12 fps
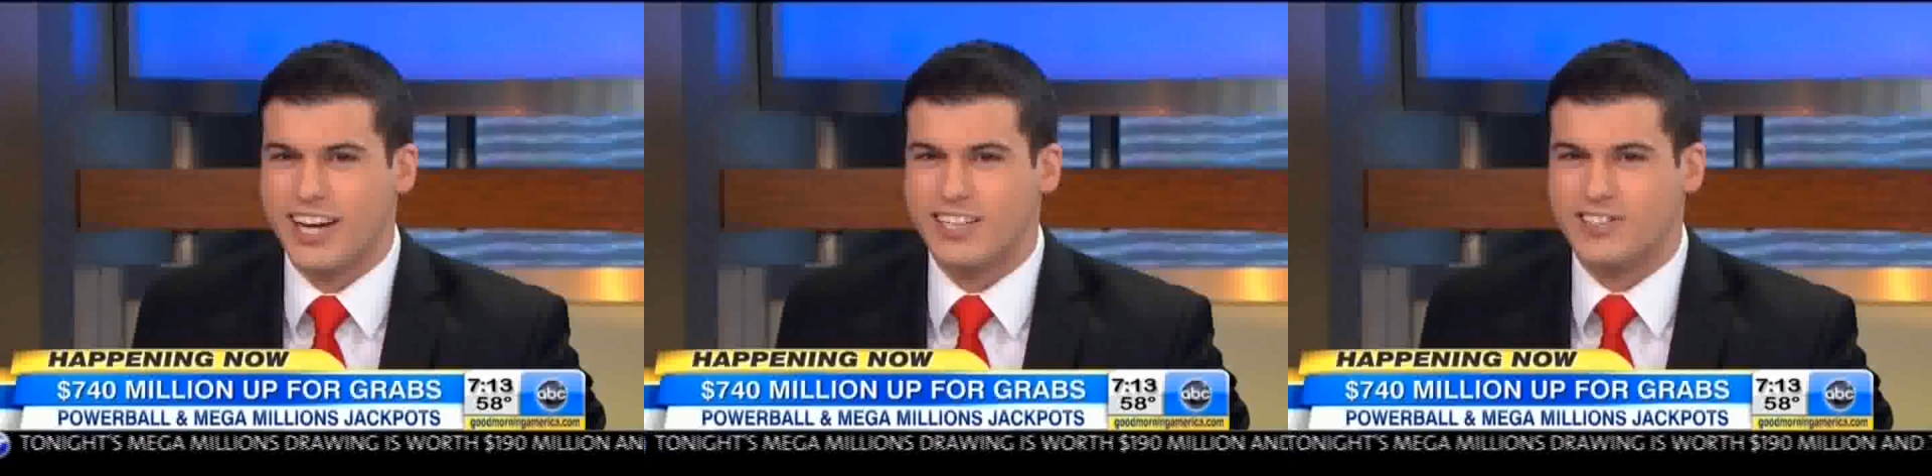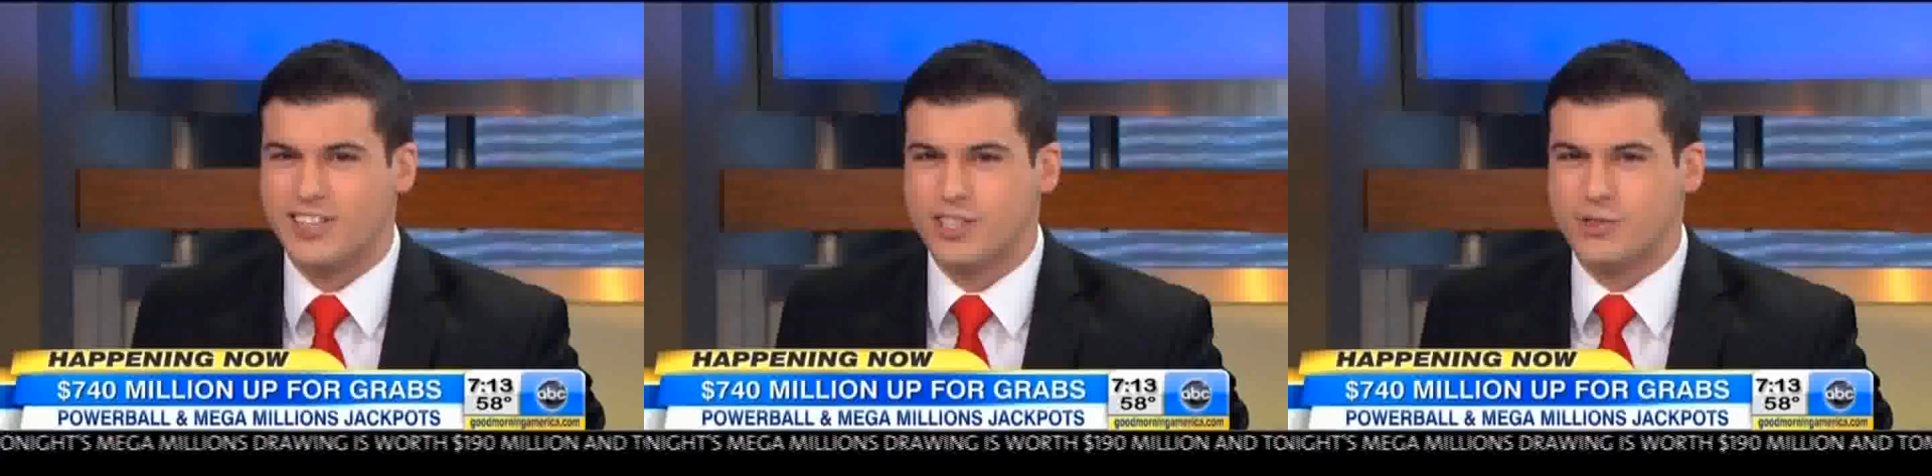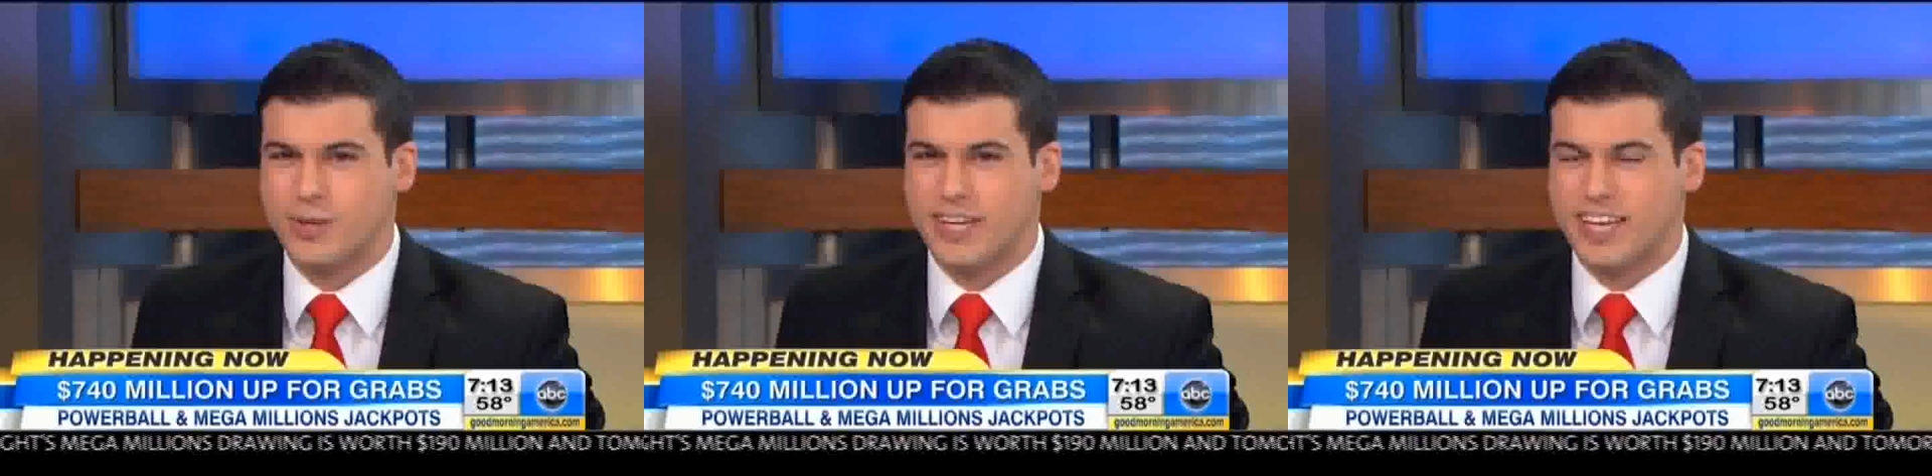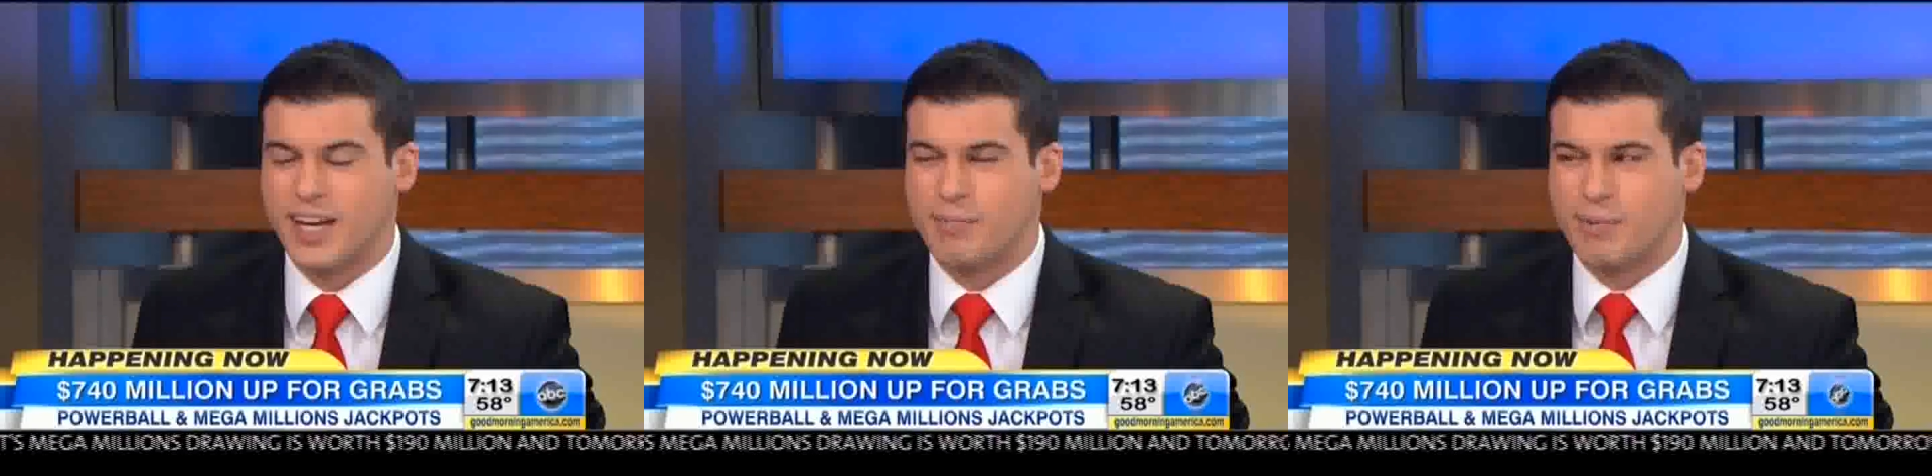change this
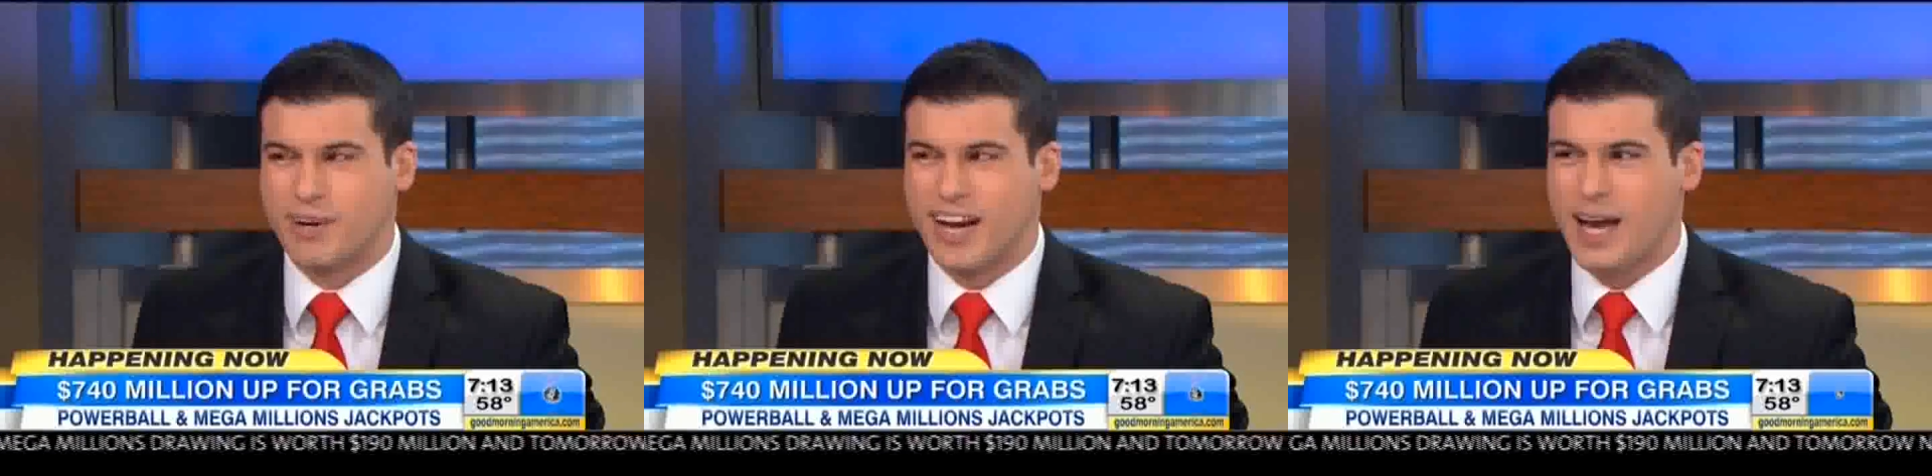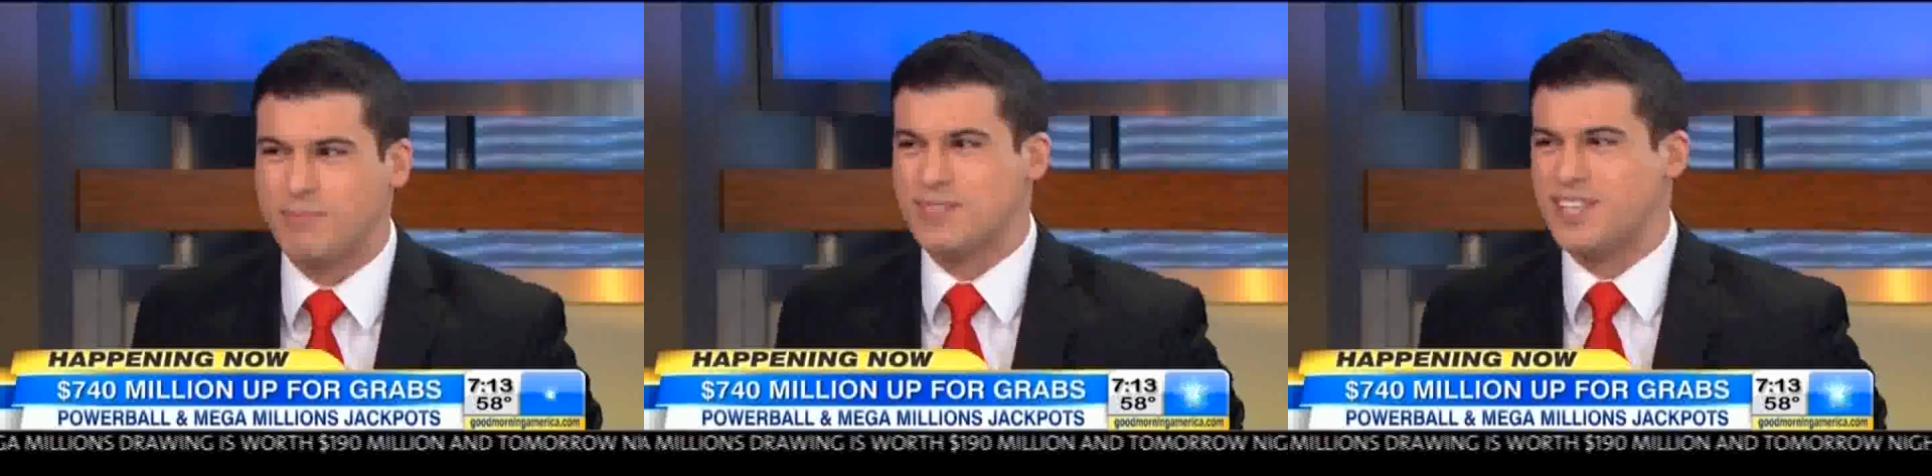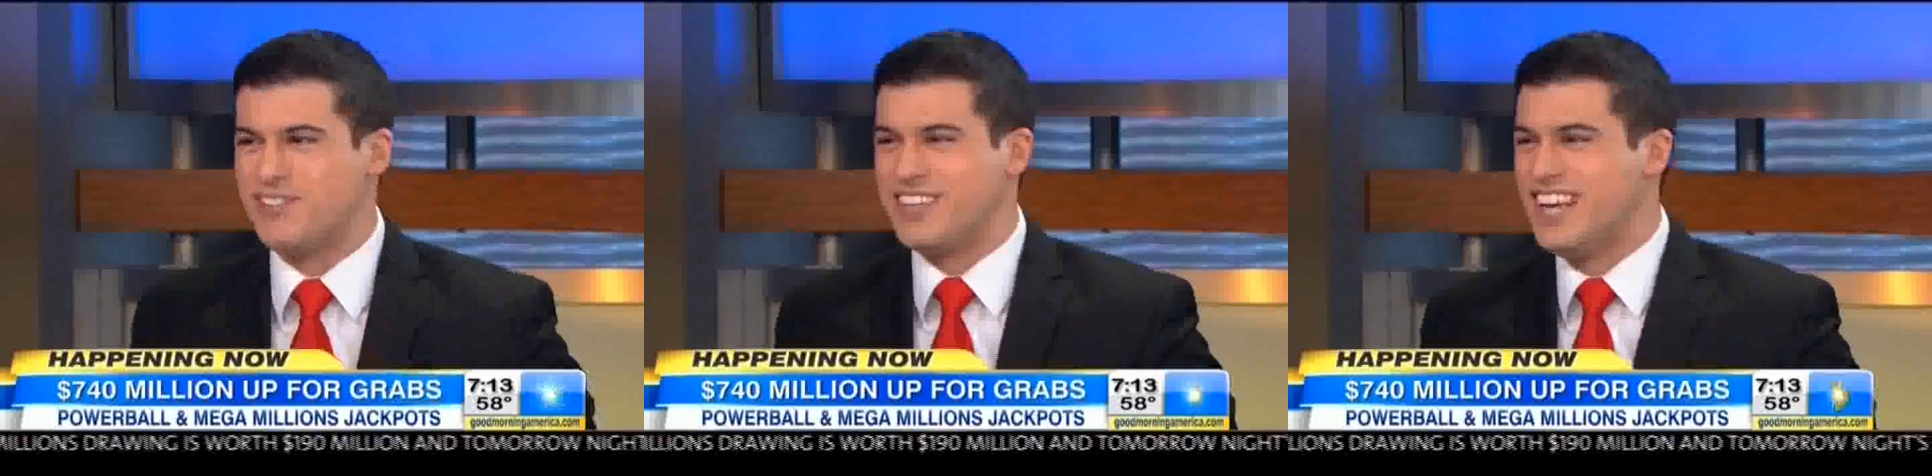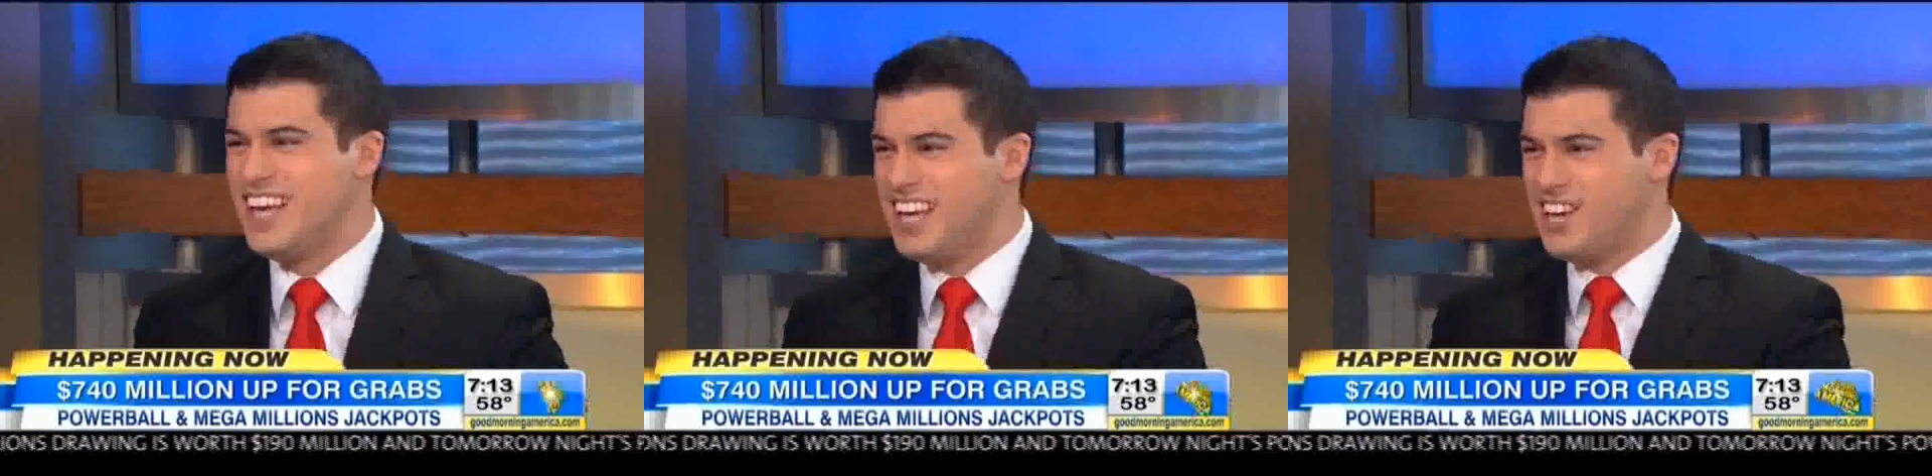weekend, perhaps even